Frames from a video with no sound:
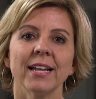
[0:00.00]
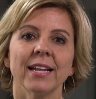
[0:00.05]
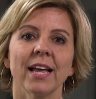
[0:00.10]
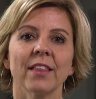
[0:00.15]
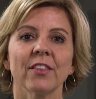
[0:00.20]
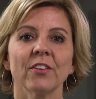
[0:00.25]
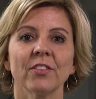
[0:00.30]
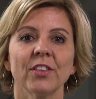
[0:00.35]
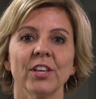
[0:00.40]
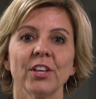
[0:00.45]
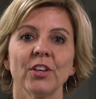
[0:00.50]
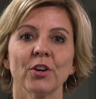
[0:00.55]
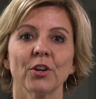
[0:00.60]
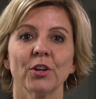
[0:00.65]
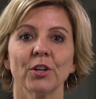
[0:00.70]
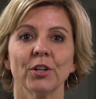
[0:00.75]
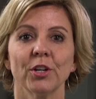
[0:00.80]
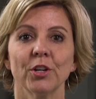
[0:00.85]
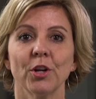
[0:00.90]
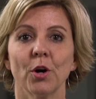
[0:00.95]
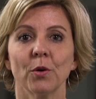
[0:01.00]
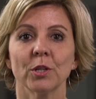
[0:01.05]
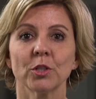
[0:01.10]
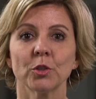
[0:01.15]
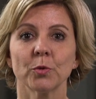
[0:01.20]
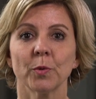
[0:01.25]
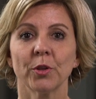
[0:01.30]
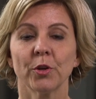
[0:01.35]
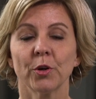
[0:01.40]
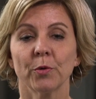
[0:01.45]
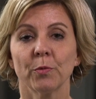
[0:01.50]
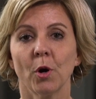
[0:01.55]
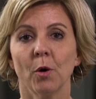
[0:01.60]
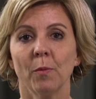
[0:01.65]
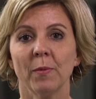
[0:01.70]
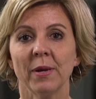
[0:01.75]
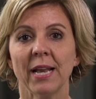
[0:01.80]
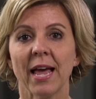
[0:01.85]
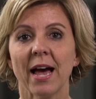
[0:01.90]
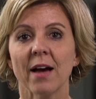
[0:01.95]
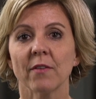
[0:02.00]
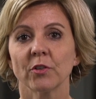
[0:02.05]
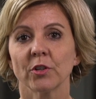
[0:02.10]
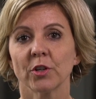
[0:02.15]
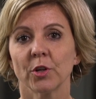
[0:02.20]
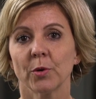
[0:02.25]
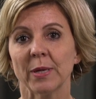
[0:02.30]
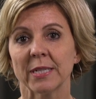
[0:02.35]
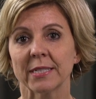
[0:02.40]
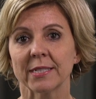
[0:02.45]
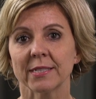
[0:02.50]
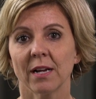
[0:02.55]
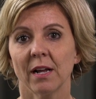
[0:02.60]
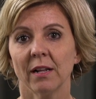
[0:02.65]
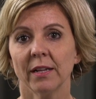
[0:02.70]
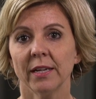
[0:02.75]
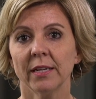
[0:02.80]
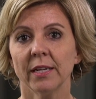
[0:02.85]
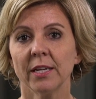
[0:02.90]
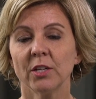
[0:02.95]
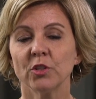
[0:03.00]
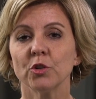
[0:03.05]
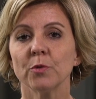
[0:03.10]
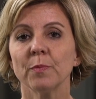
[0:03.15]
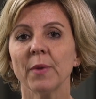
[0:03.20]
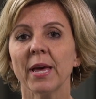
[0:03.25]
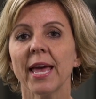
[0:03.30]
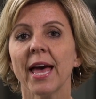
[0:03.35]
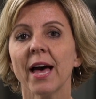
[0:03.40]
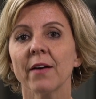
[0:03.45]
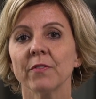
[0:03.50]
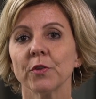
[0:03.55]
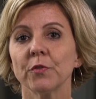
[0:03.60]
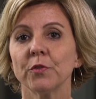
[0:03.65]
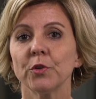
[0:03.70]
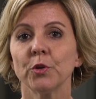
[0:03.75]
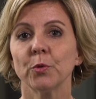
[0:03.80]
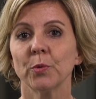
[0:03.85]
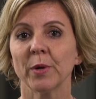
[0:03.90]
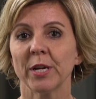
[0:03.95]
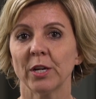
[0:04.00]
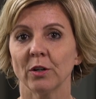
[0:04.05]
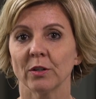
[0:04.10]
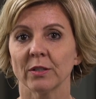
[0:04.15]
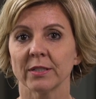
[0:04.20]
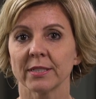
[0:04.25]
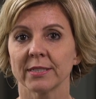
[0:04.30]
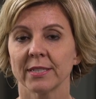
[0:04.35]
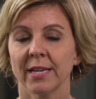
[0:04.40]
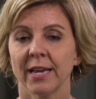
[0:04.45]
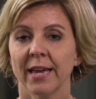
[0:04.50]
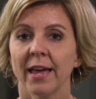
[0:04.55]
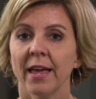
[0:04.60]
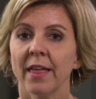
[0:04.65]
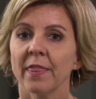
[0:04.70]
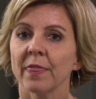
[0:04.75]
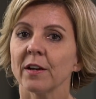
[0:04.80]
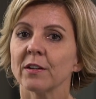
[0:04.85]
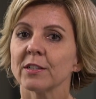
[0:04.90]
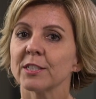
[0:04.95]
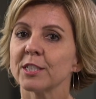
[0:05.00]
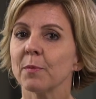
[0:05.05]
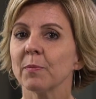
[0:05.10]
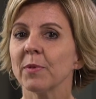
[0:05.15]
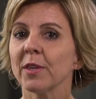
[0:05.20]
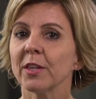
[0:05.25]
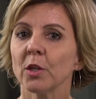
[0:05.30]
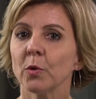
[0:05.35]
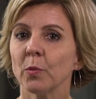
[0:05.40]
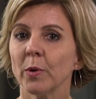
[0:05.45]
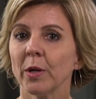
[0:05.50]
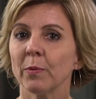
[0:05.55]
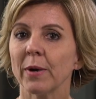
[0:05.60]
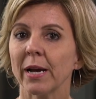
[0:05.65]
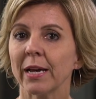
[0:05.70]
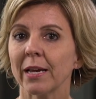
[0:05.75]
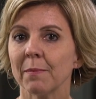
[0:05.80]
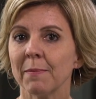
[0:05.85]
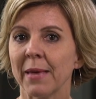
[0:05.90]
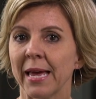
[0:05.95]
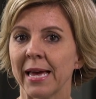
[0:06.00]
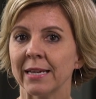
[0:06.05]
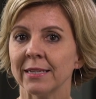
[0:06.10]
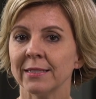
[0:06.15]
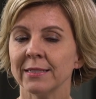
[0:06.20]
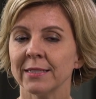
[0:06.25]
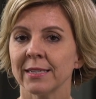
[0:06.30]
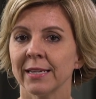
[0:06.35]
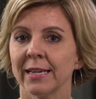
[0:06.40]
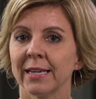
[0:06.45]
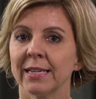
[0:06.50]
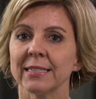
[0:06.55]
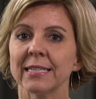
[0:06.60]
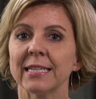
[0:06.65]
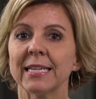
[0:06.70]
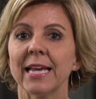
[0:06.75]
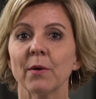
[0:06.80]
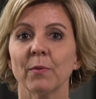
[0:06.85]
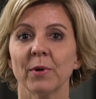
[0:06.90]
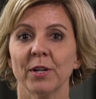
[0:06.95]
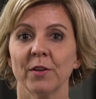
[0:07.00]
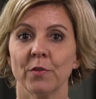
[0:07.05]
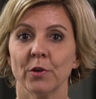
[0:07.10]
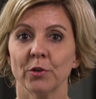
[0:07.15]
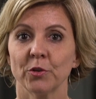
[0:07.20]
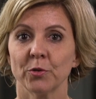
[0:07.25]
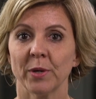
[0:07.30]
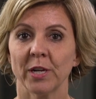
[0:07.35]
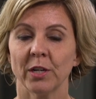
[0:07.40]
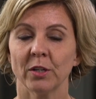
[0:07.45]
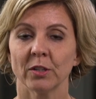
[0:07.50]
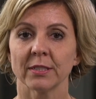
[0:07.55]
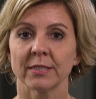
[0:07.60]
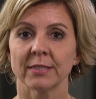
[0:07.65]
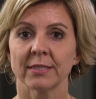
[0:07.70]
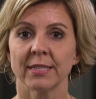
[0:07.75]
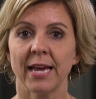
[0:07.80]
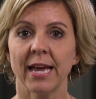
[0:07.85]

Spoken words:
Another thing you're going to notice with your Roman after you install it is you may have a few wrinkles. There's something that we recommend to get rid of those wrinkles,